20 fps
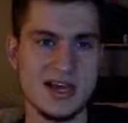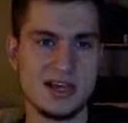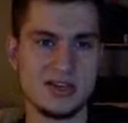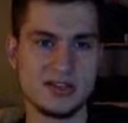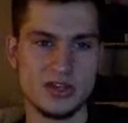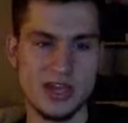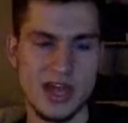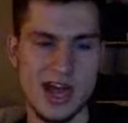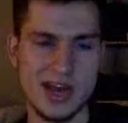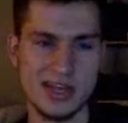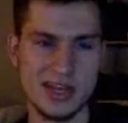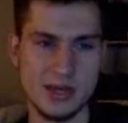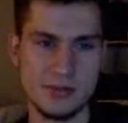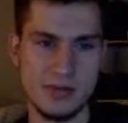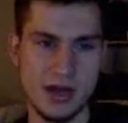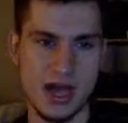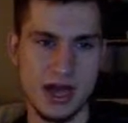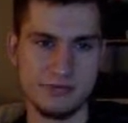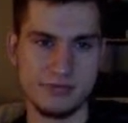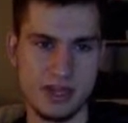So I have to
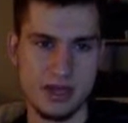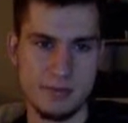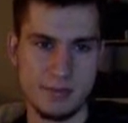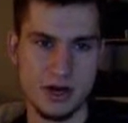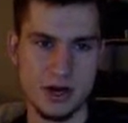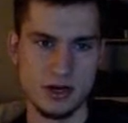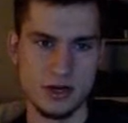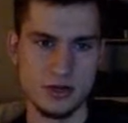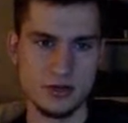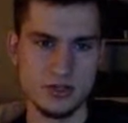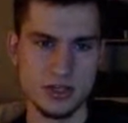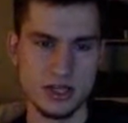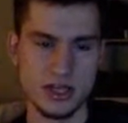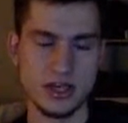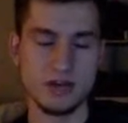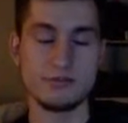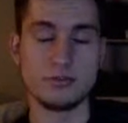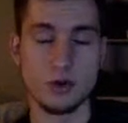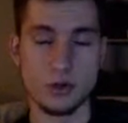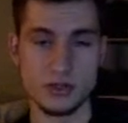get better at using
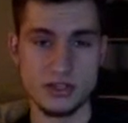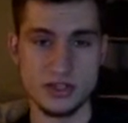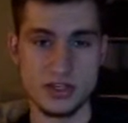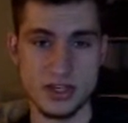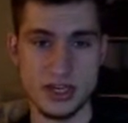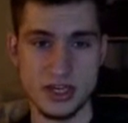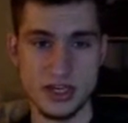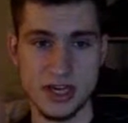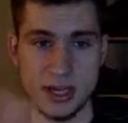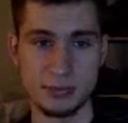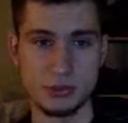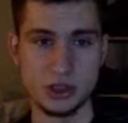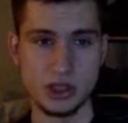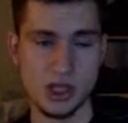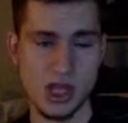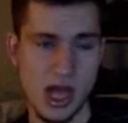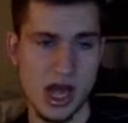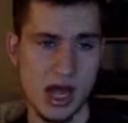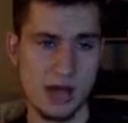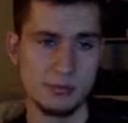it. Of course, this nickname
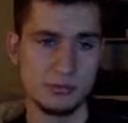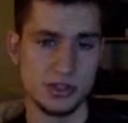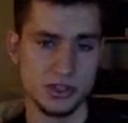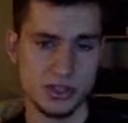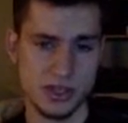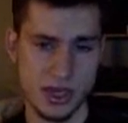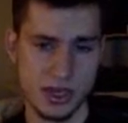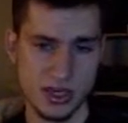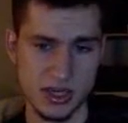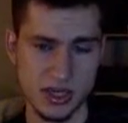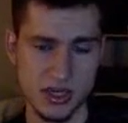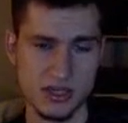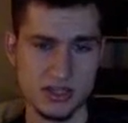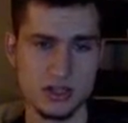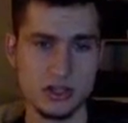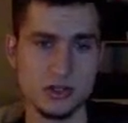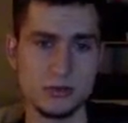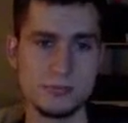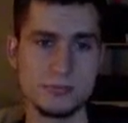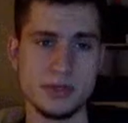Shalab, just like it is
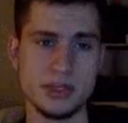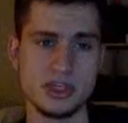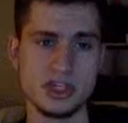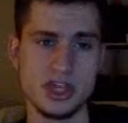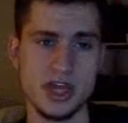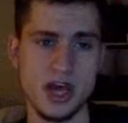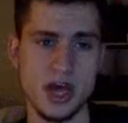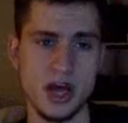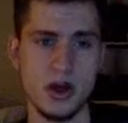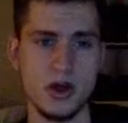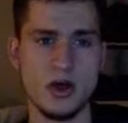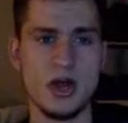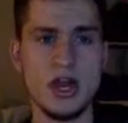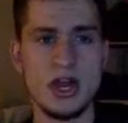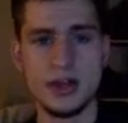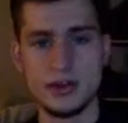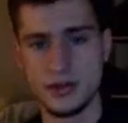in PGL,